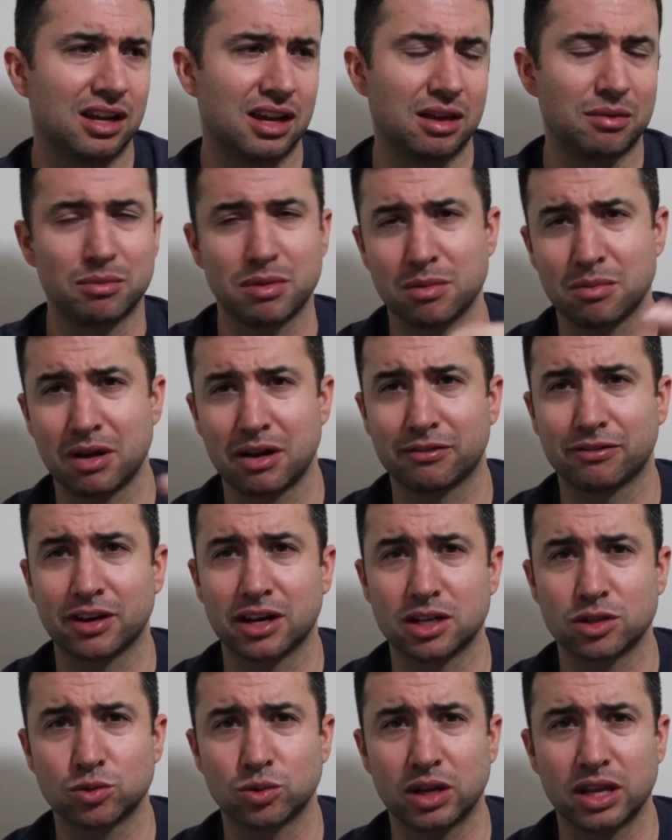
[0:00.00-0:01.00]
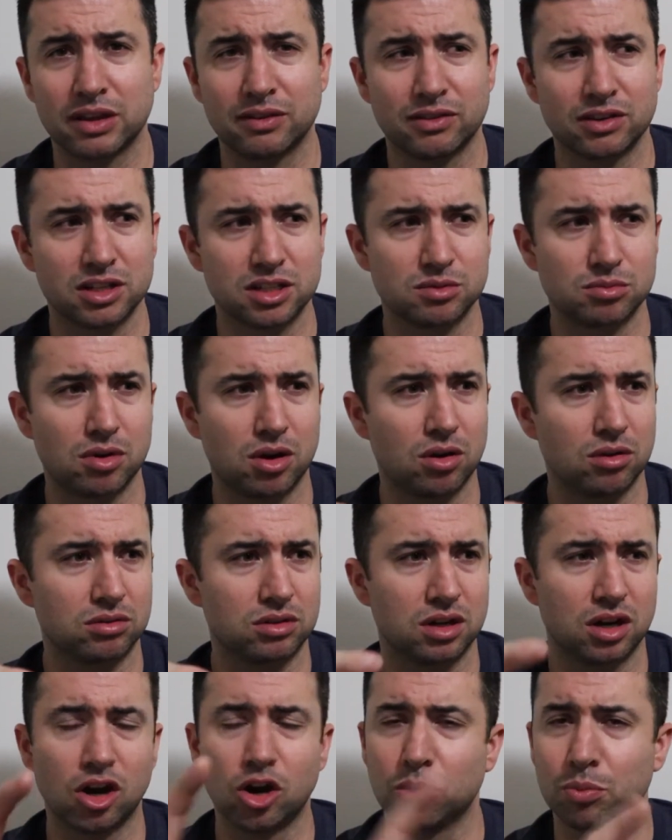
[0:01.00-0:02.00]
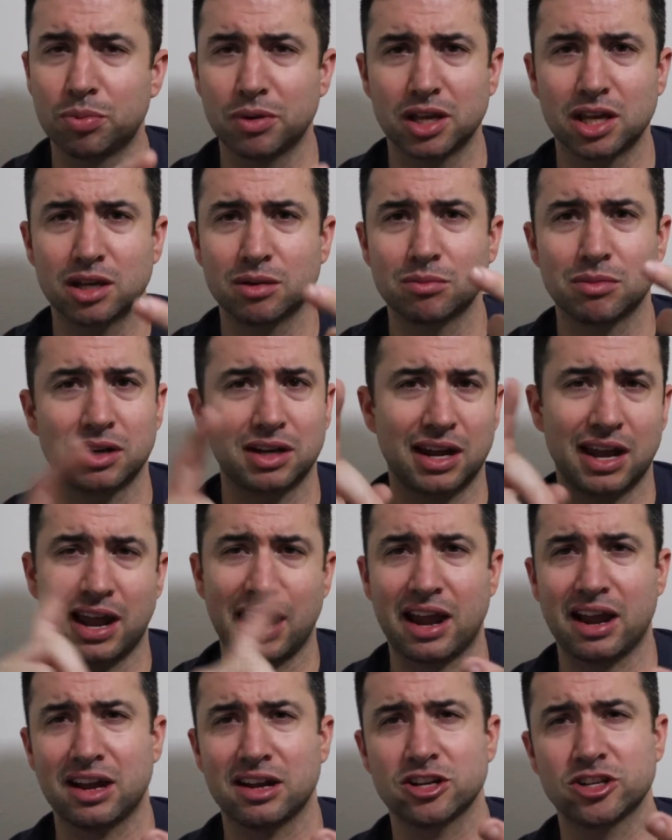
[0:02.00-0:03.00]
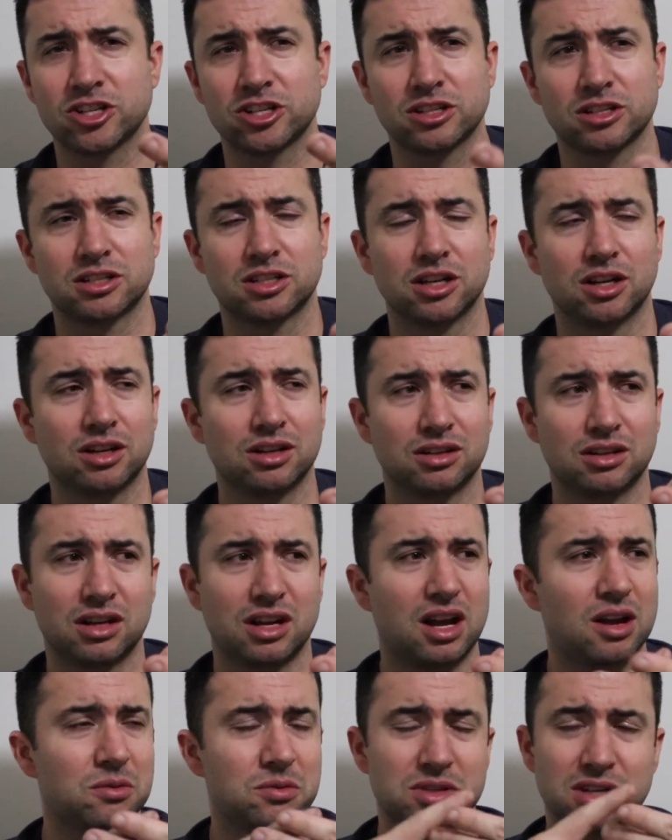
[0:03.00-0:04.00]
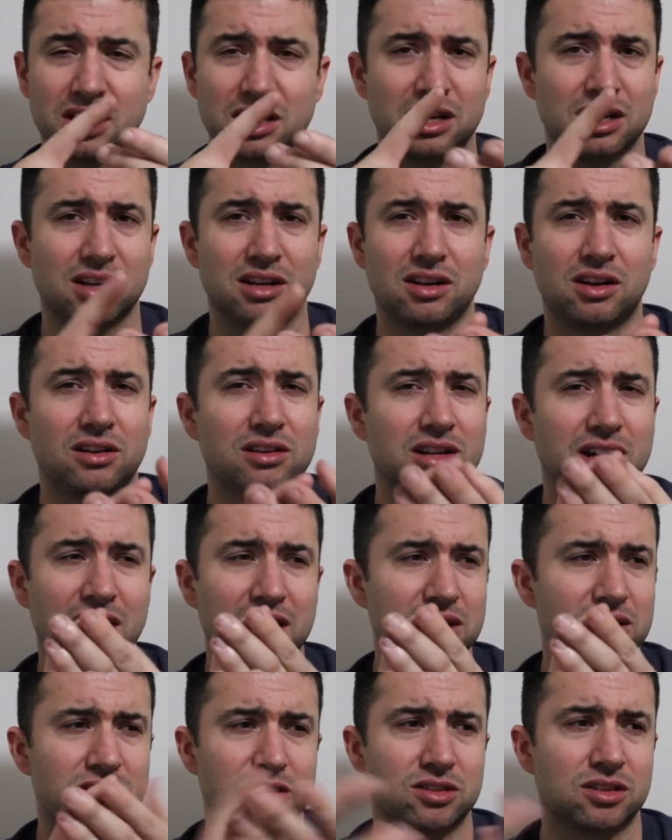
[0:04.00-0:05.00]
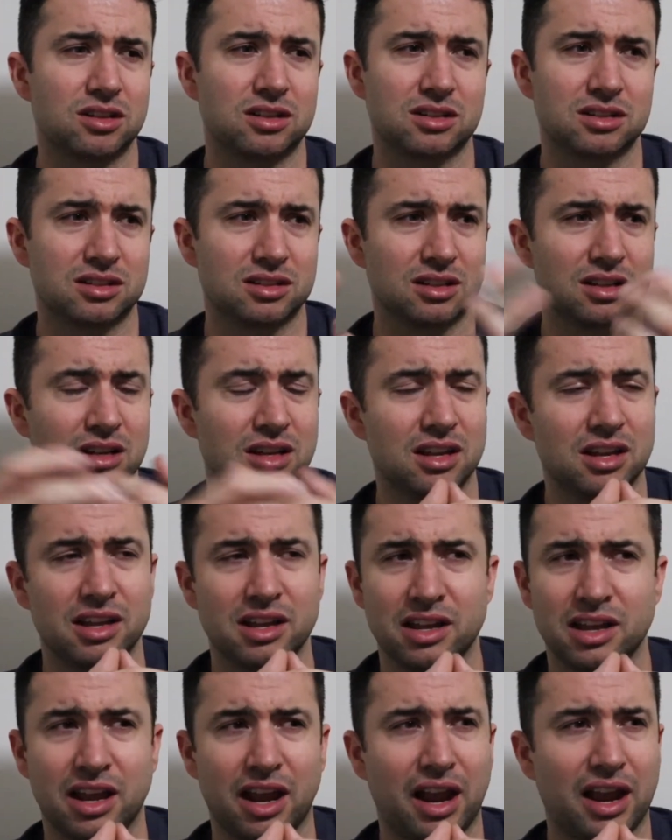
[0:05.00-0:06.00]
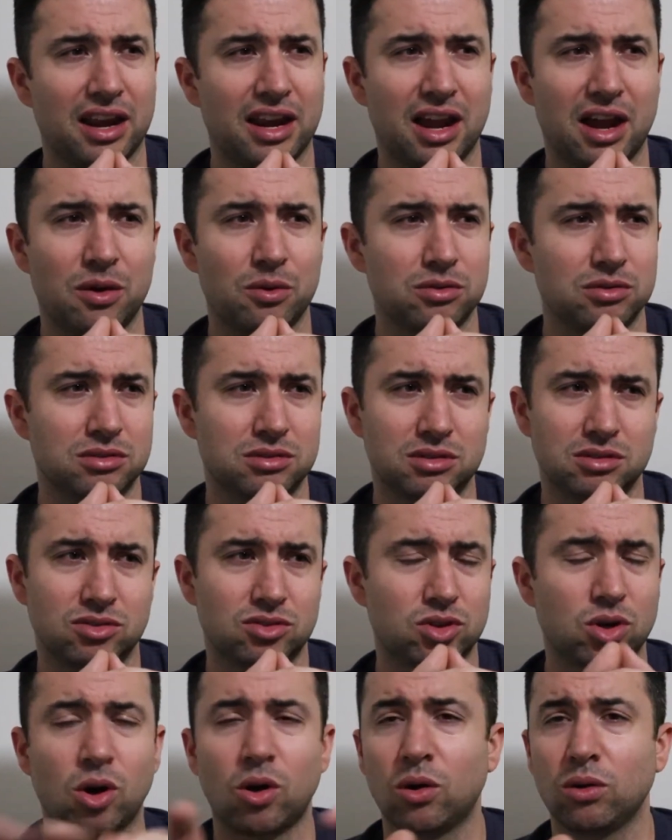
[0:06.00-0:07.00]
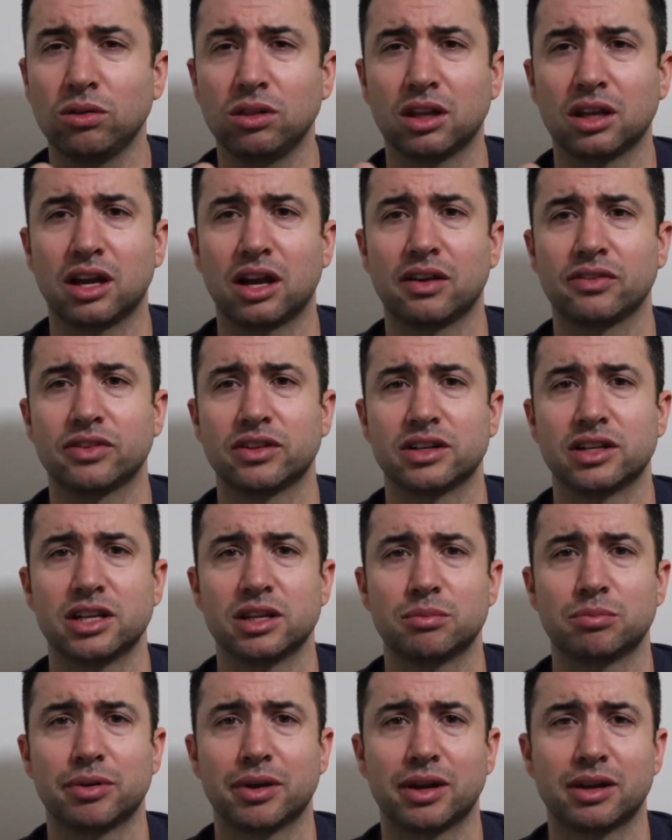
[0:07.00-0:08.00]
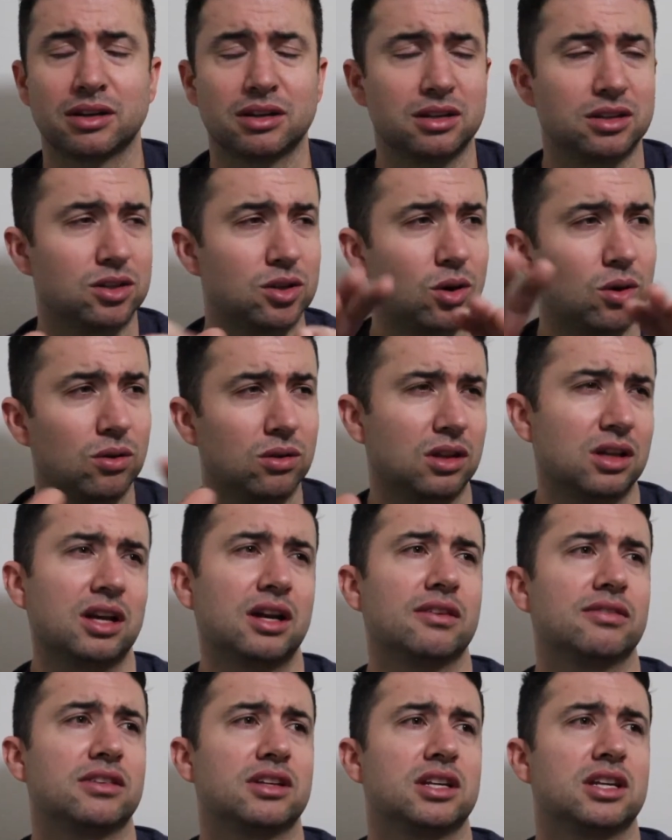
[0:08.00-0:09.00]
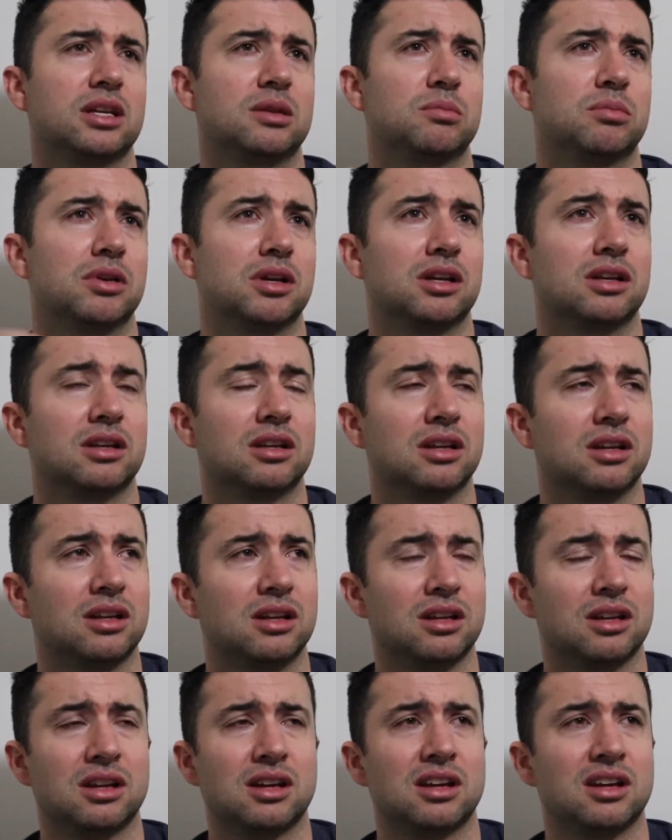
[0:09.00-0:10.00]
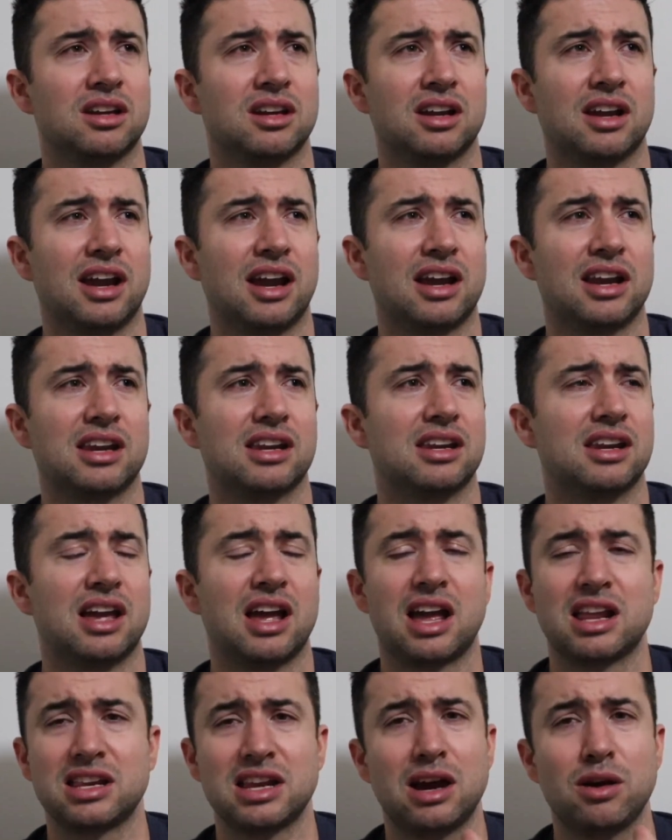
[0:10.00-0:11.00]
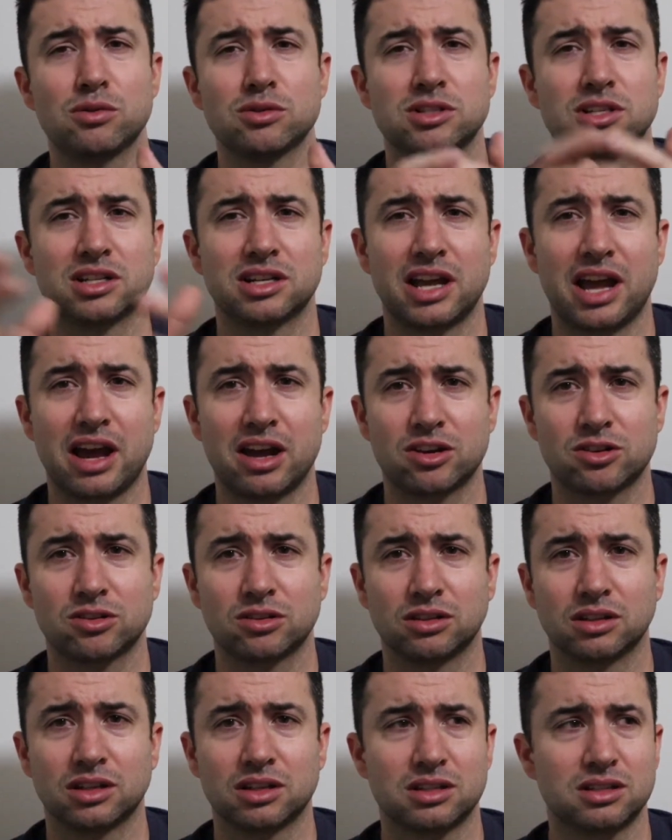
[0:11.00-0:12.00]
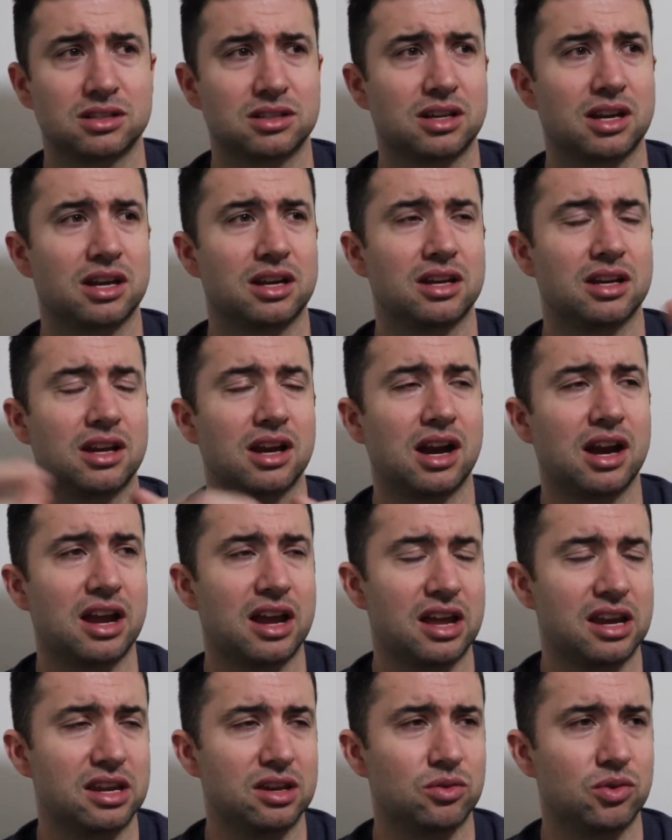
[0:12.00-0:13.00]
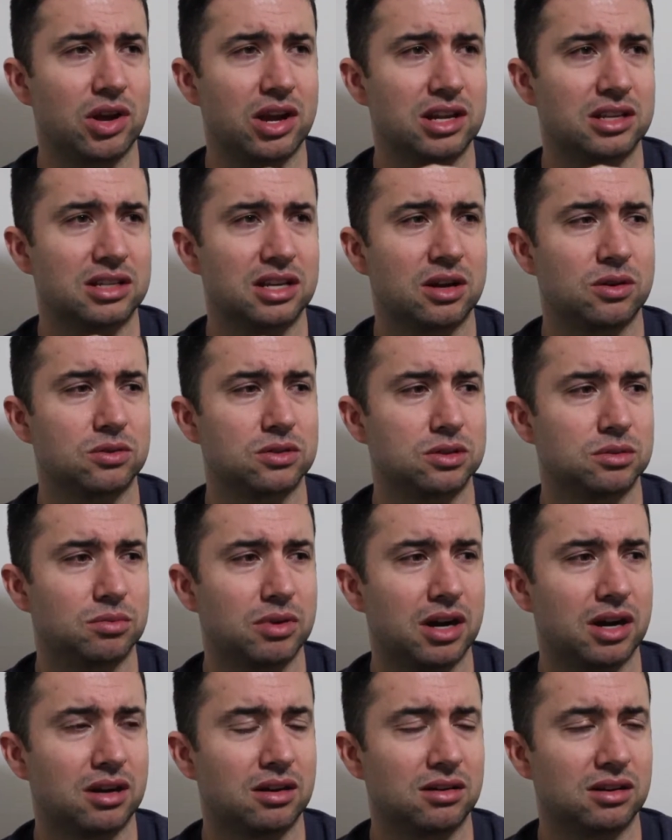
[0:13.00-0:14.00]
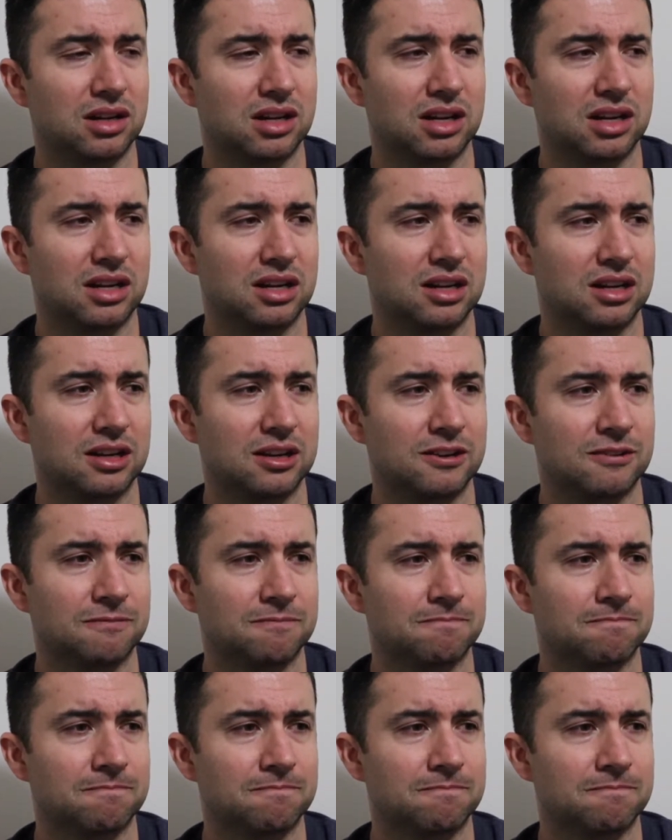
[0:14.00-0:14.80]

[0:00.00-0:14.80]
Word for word: and me and my friends, we even smoked opium and hash. So I was getting into all kinds of drugs, and I was totally off the deep end, totally off the deep end. And and I was a naturally skinny guy anyways. I was about uh, one